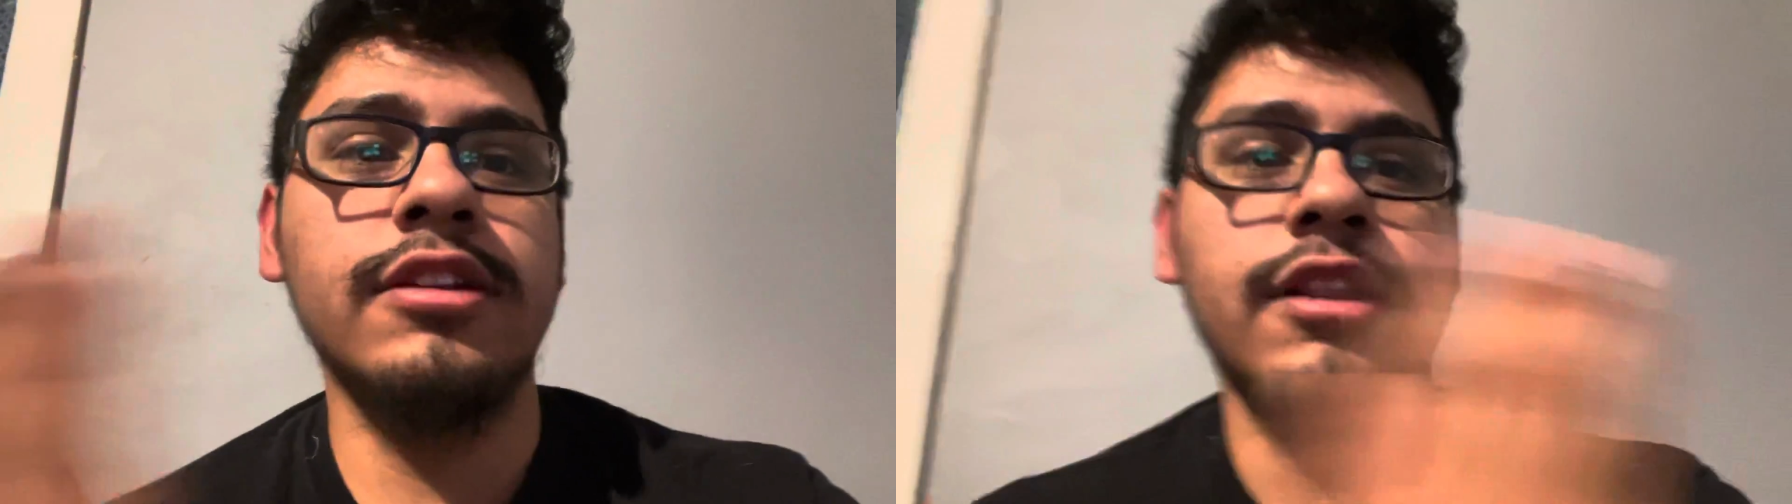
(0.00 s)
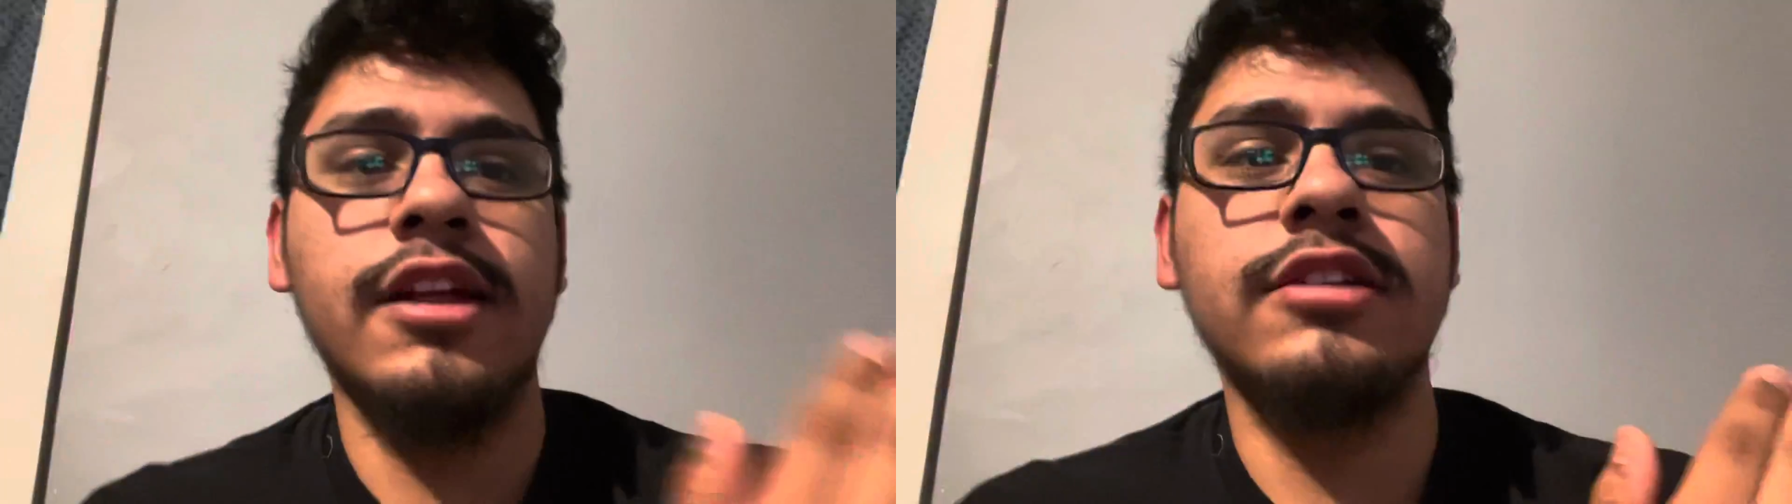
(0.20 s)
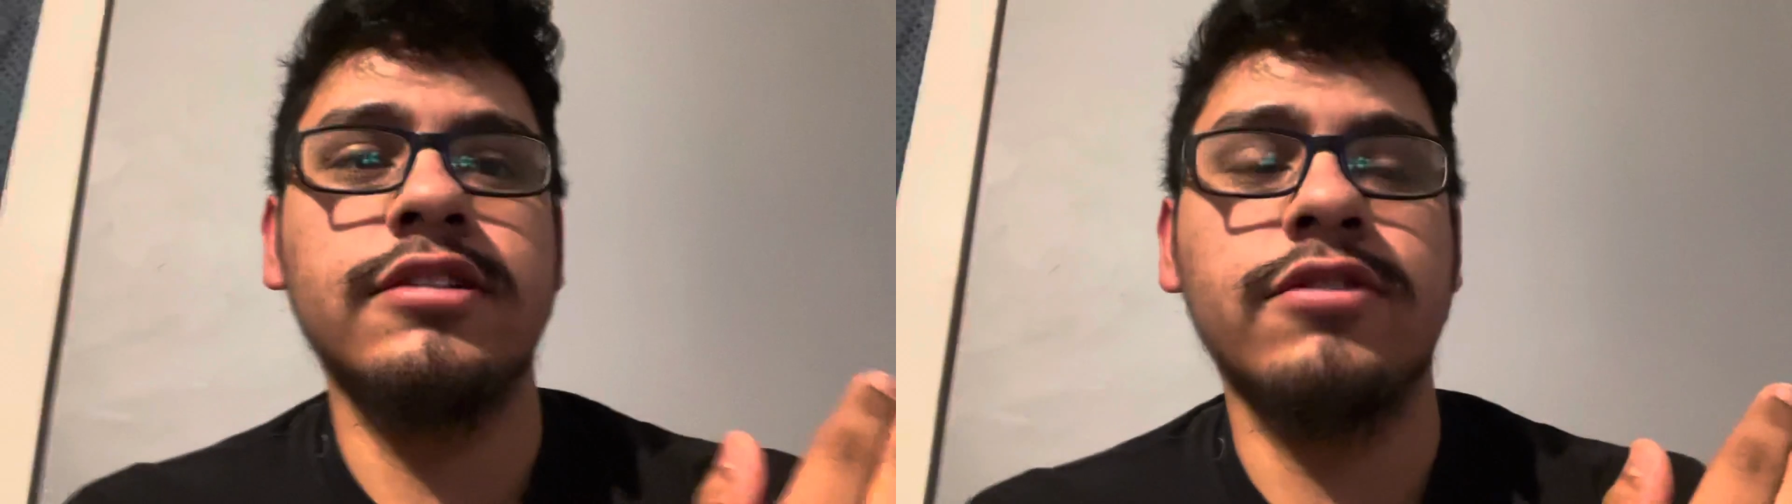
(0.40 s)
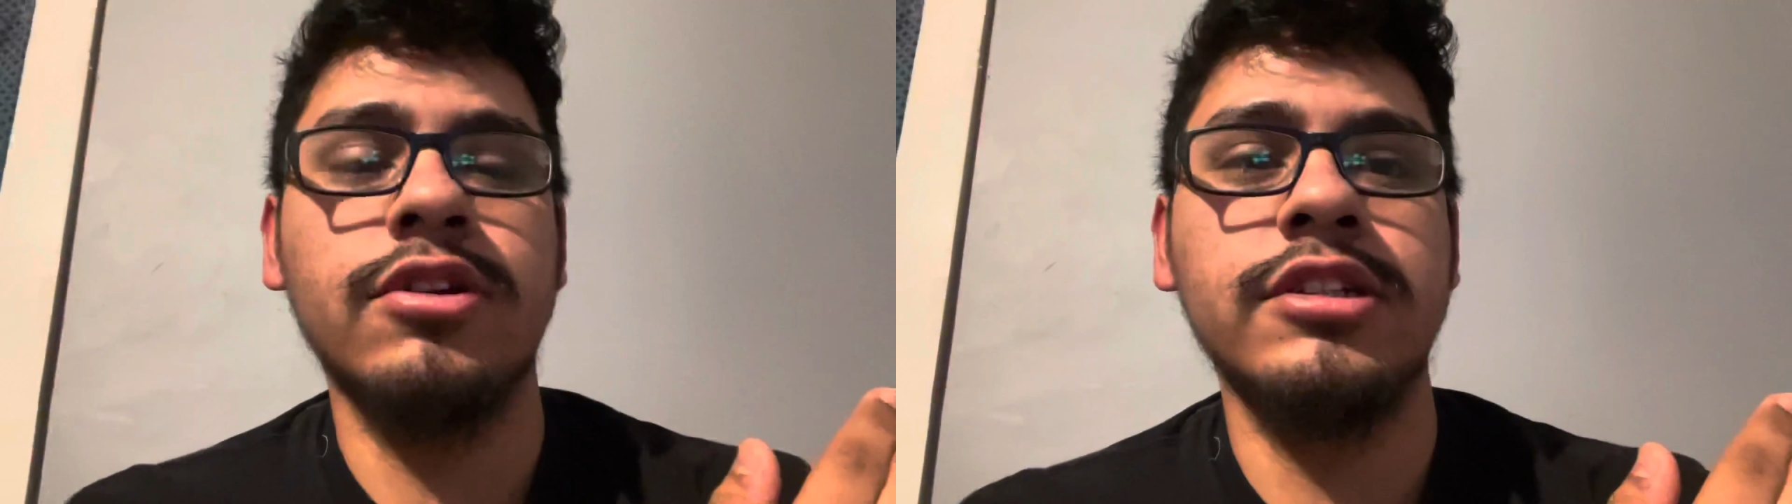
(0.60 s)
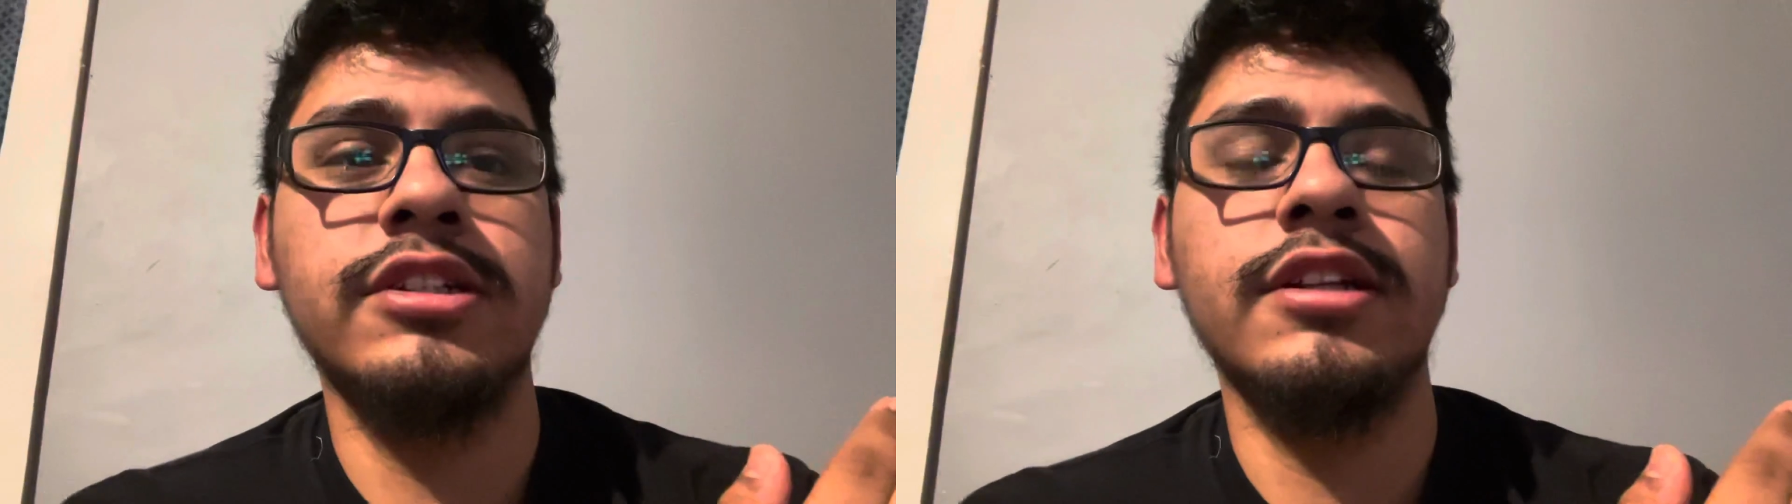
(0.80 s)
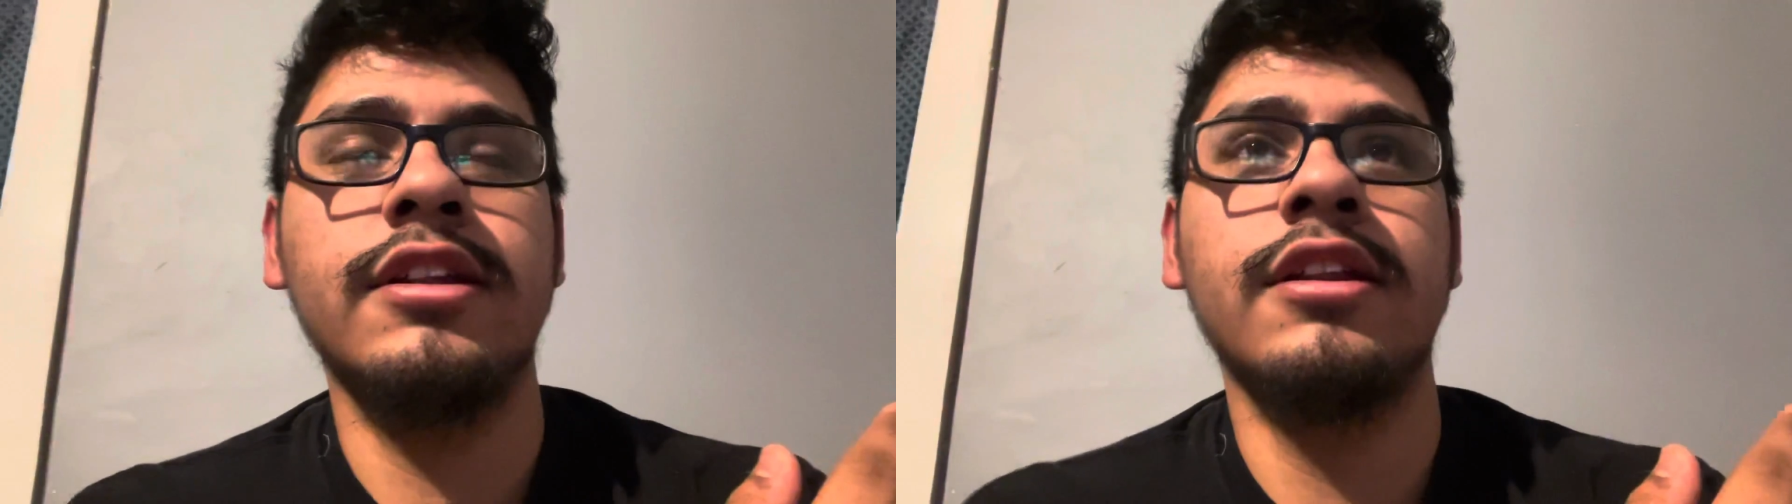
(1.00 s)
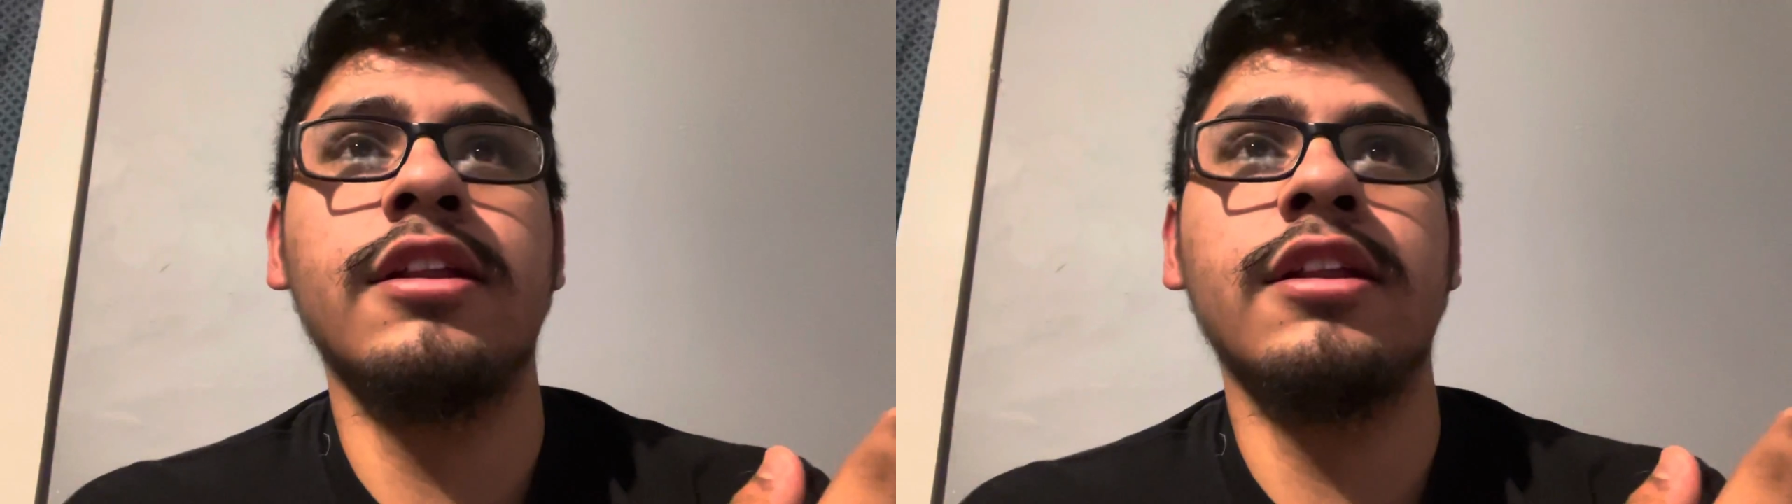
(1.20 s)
the letters of Christian,